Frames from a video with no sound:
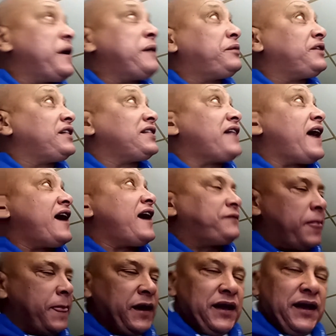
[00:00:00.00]
I was laughing.
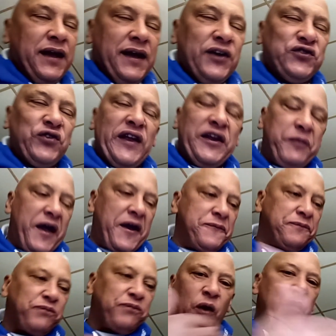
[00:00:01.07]
So anyway,
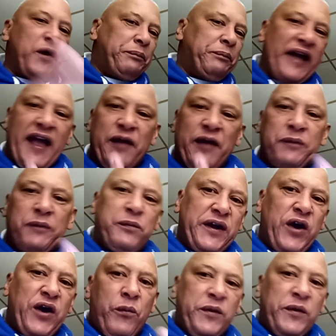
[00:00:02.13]
we're playing. We're
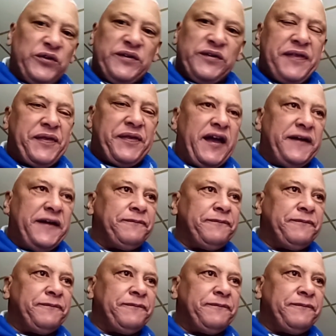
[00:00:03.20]
doing that thing.